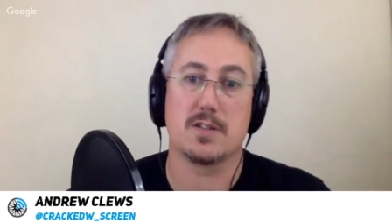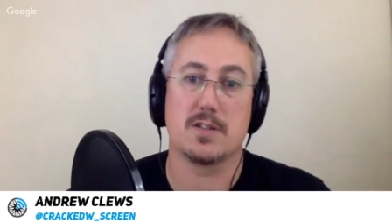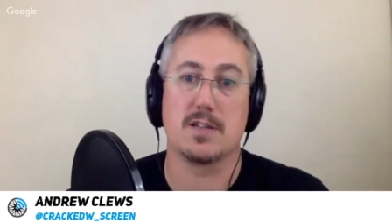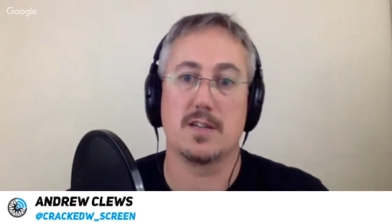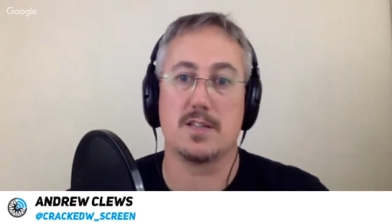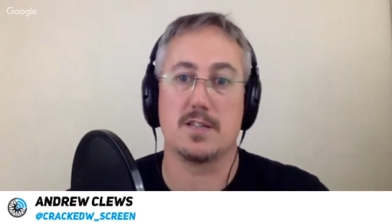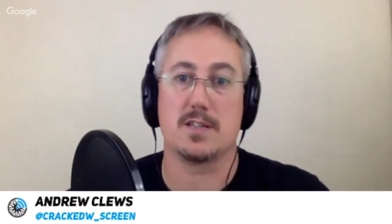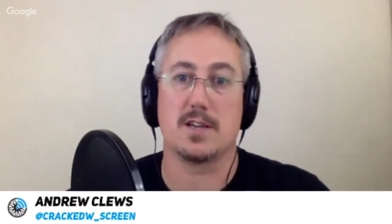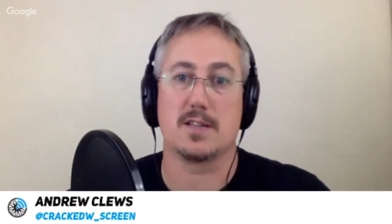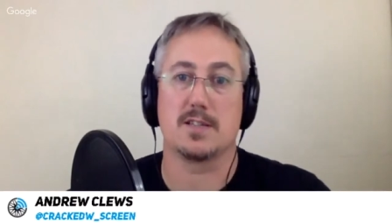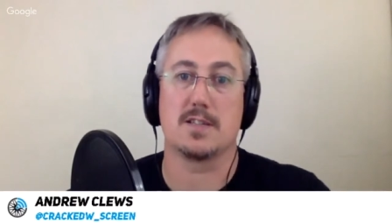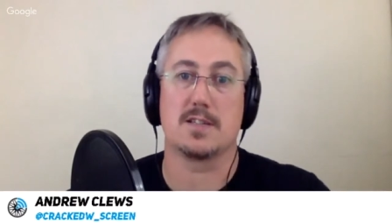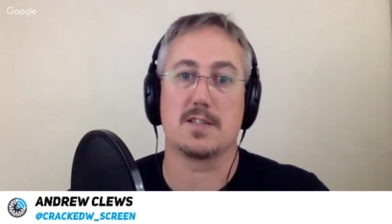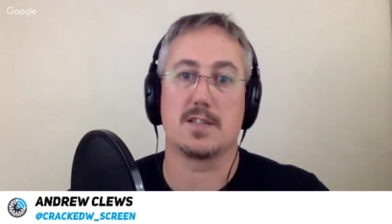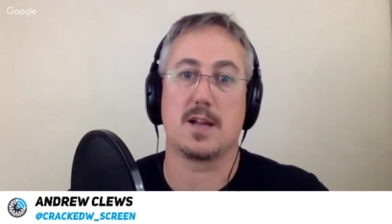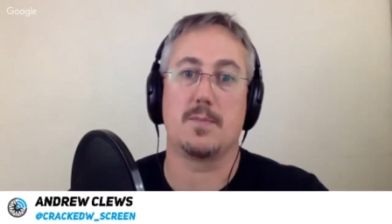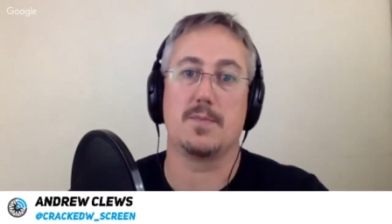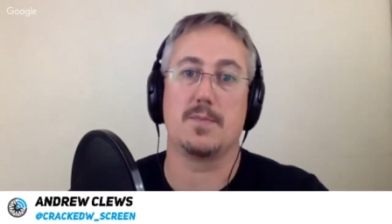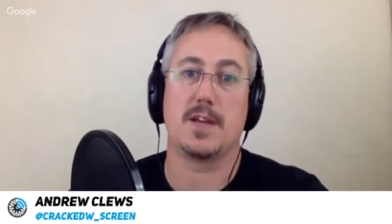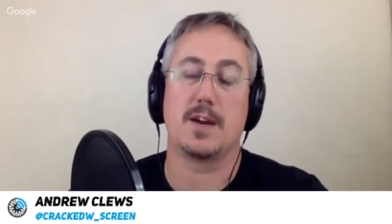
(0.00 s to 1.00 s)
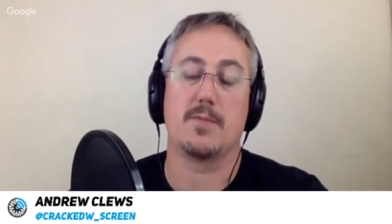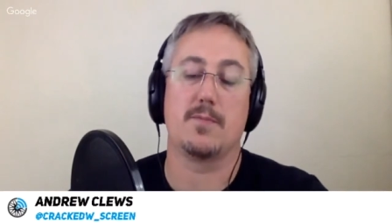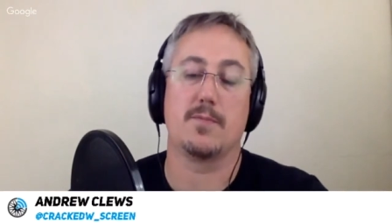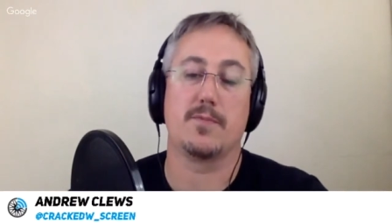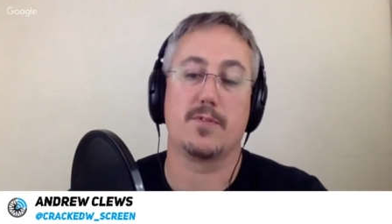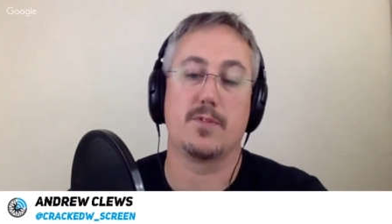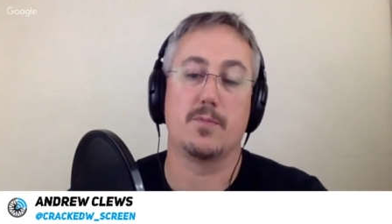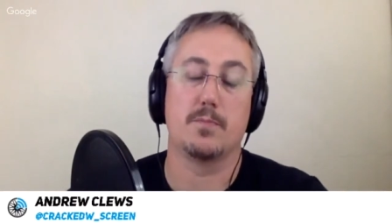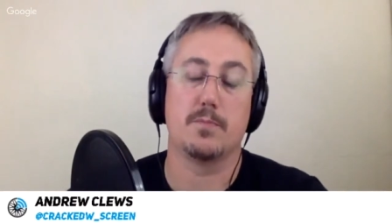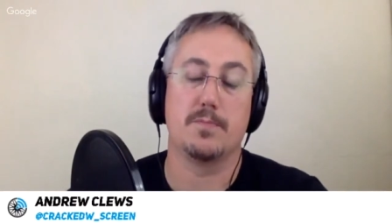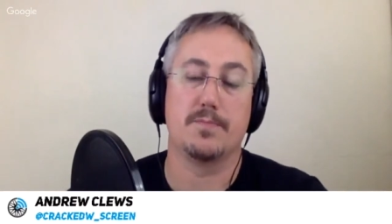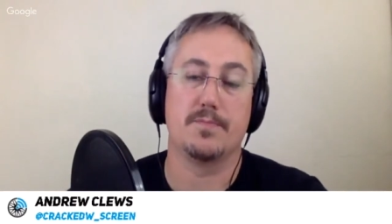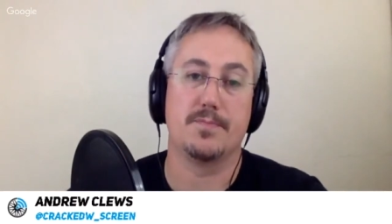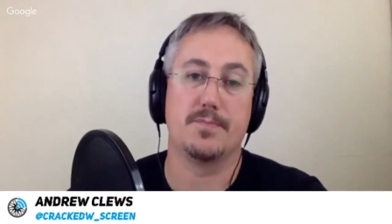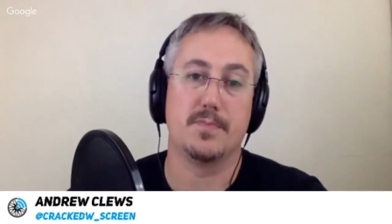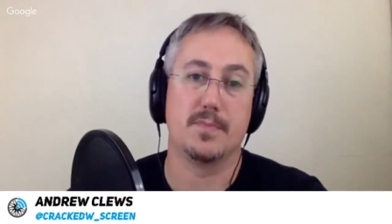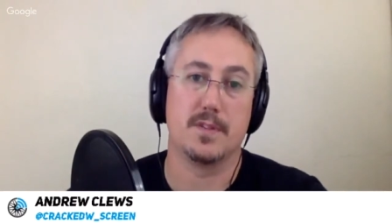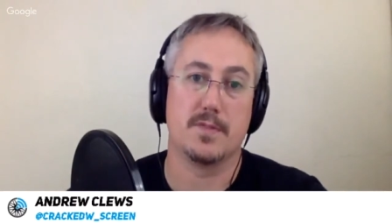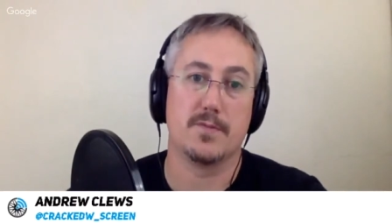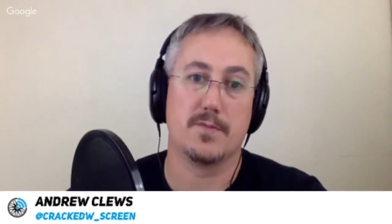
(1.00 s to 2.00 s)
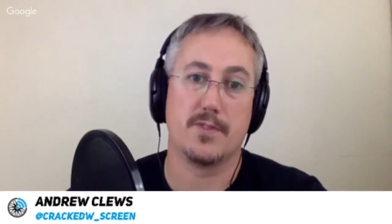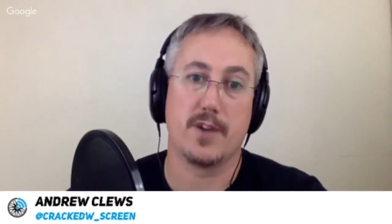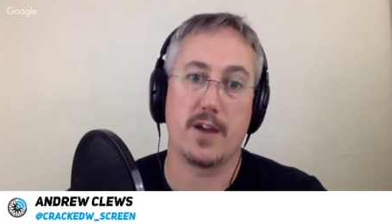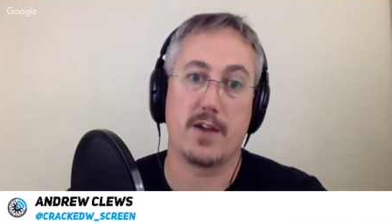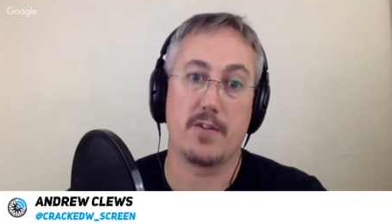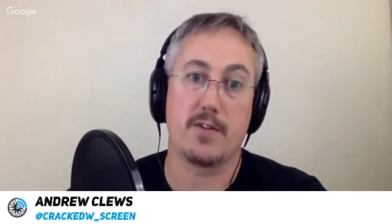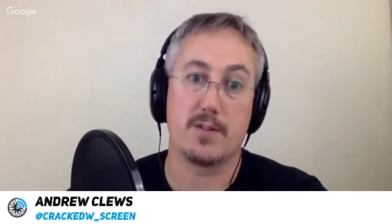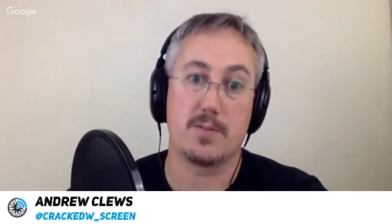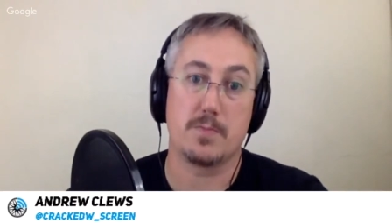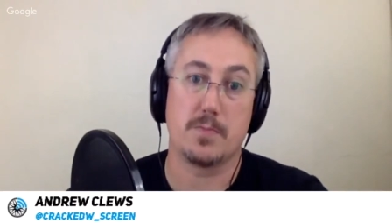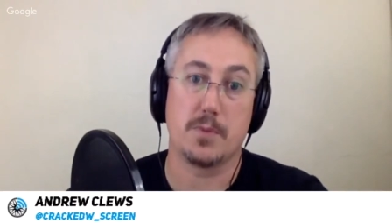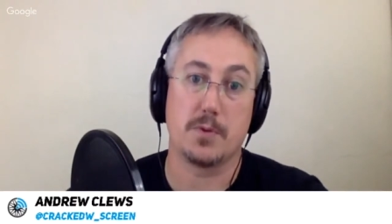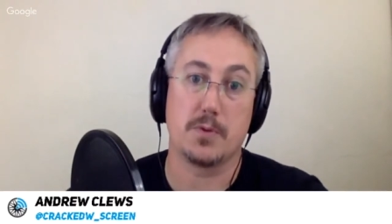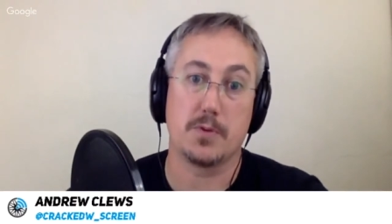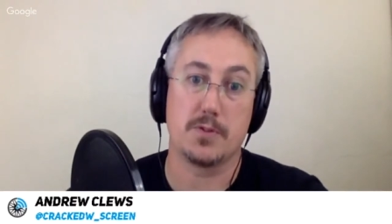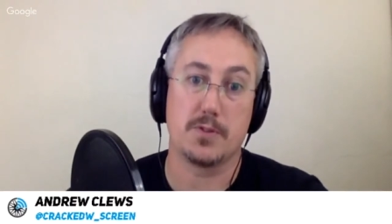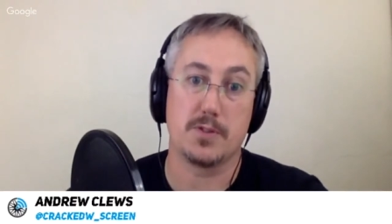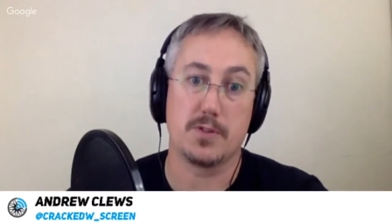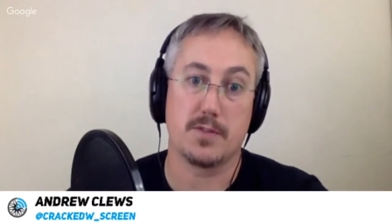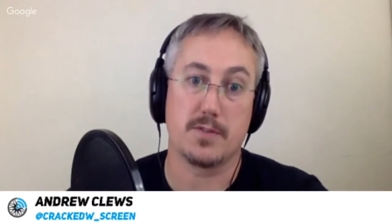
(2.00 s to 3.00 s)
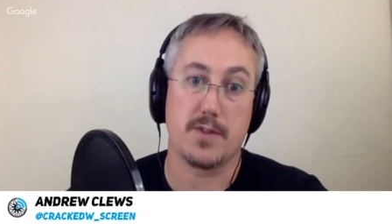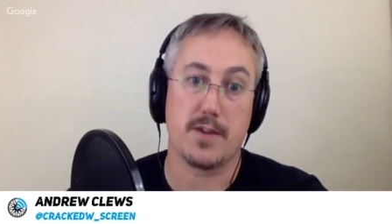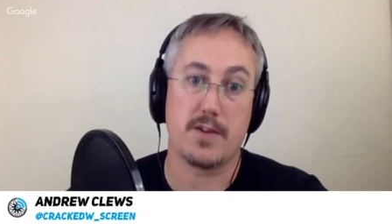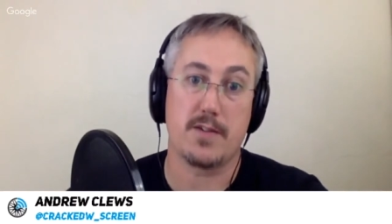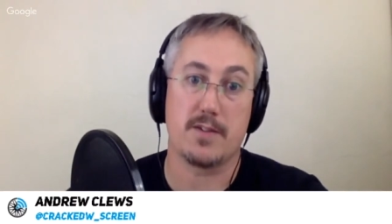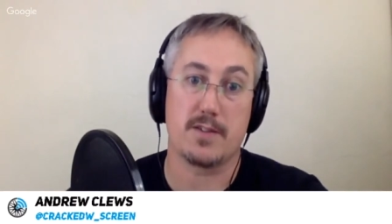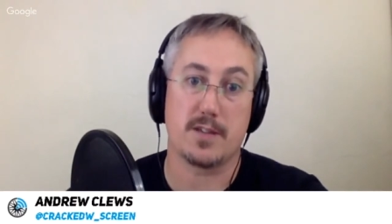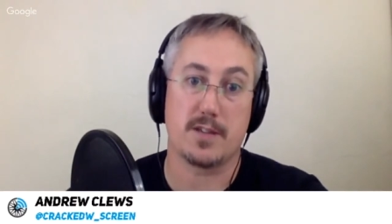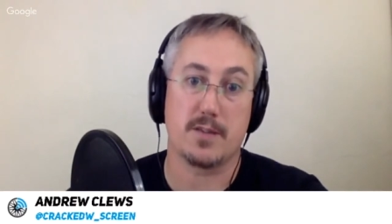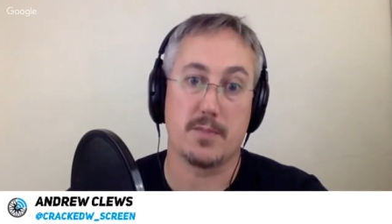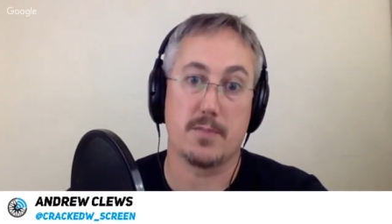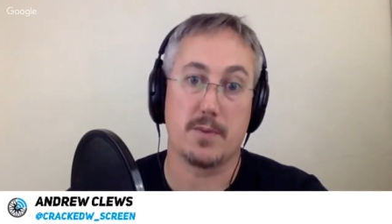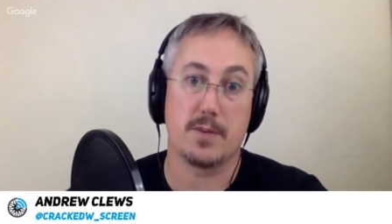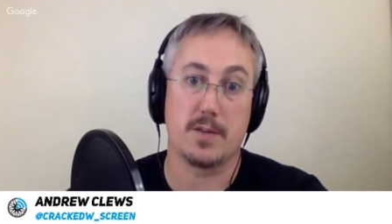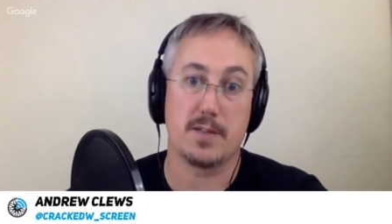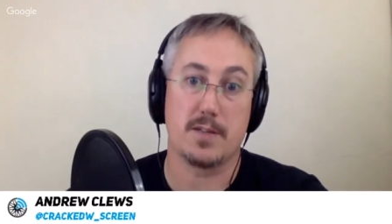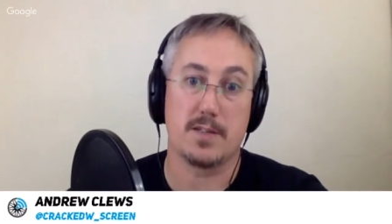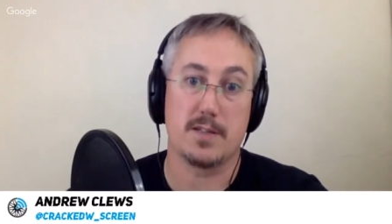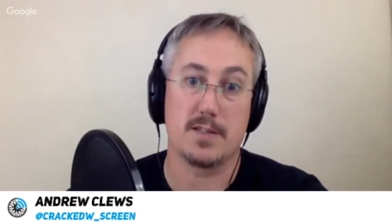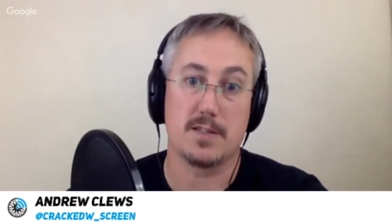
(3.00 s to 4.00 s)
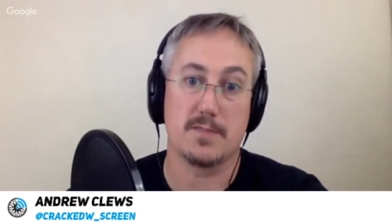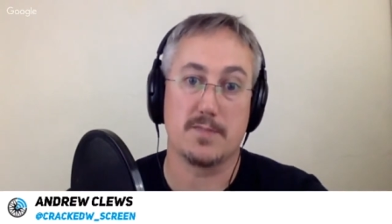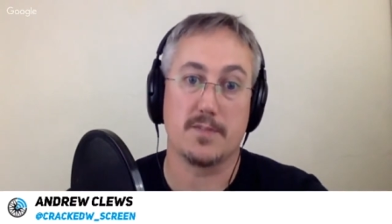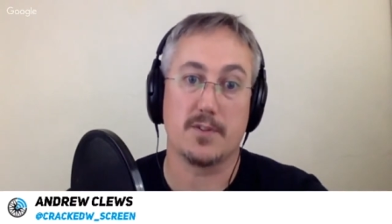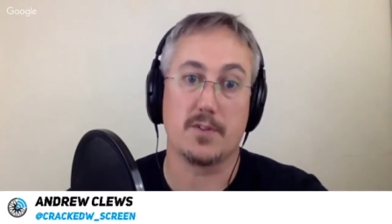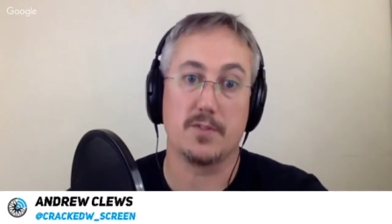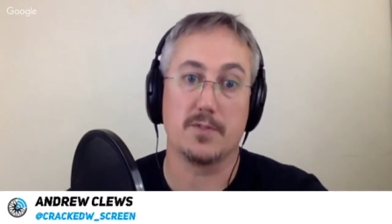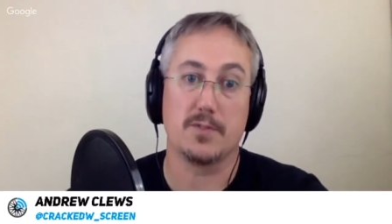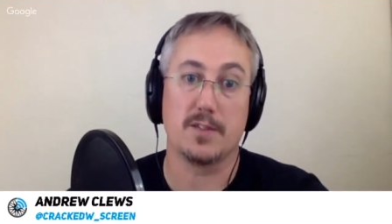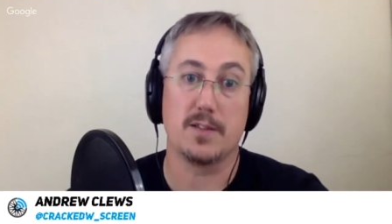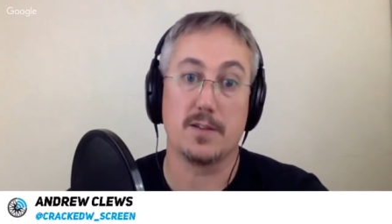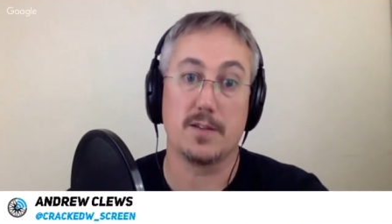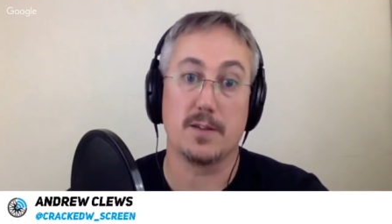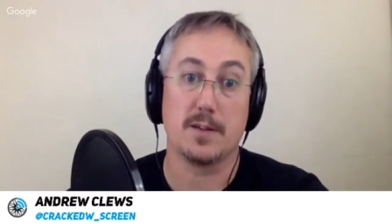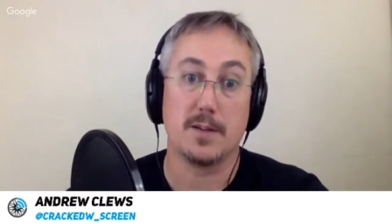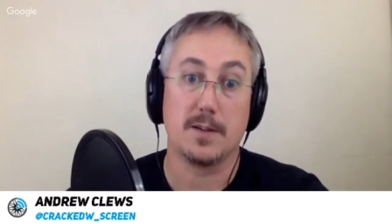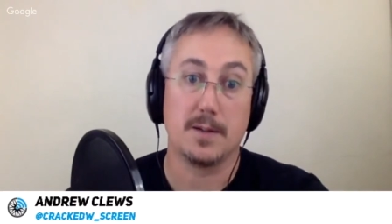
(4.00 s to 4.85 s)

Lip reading: He's had to step down from various boards of the various companies he's involved in.